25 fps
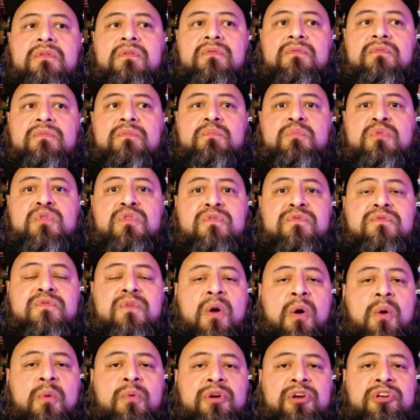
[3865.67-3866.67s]
move
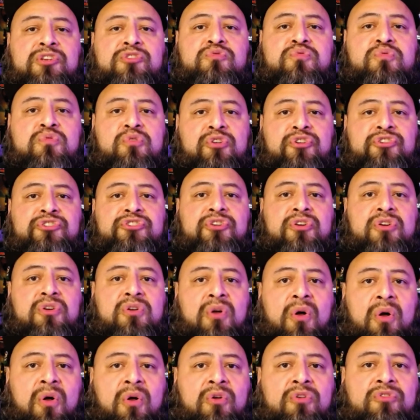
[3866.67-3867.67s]
forward towards your
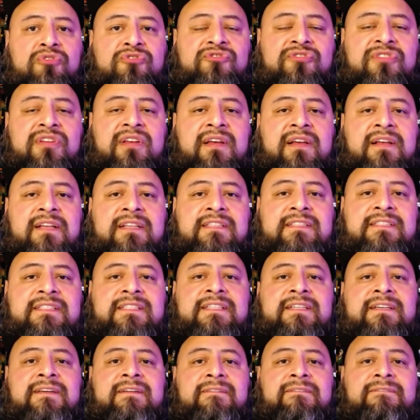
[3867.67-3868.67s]
goals
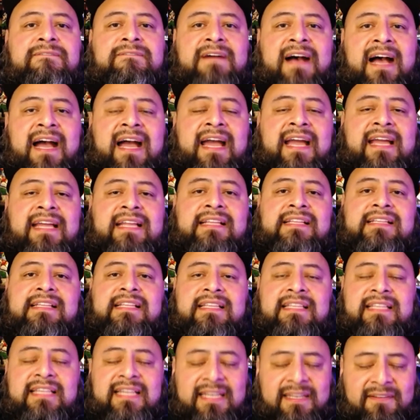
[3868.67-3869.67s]
to find,
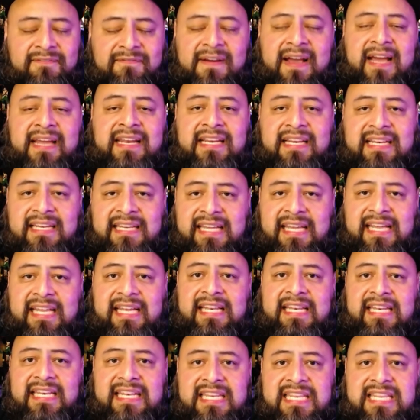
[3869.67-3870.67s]
finally
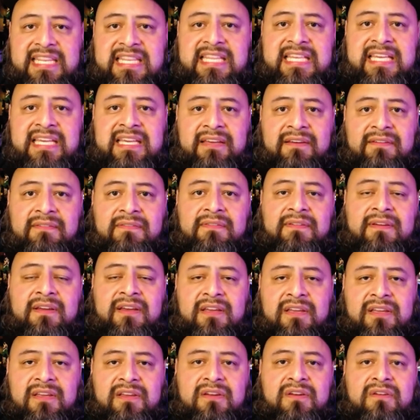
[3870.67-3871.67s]
live
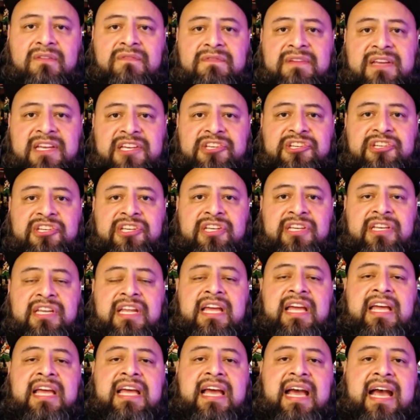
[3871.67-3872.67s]
your vision
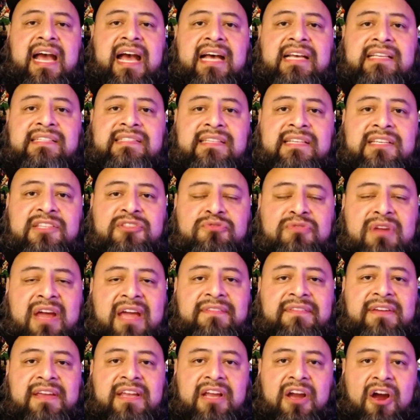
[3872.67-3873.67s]
as a
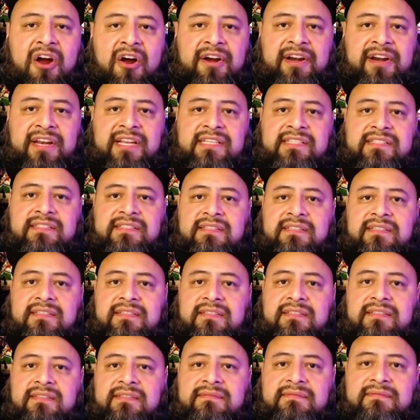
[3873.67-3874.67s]
thriving artist.
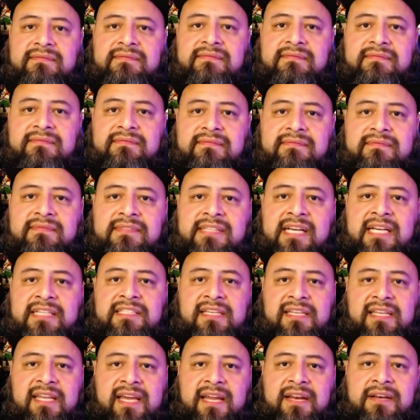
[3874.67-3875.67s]
Talk to
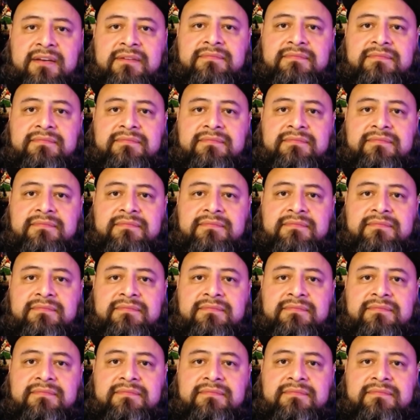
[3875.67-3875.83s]
you later.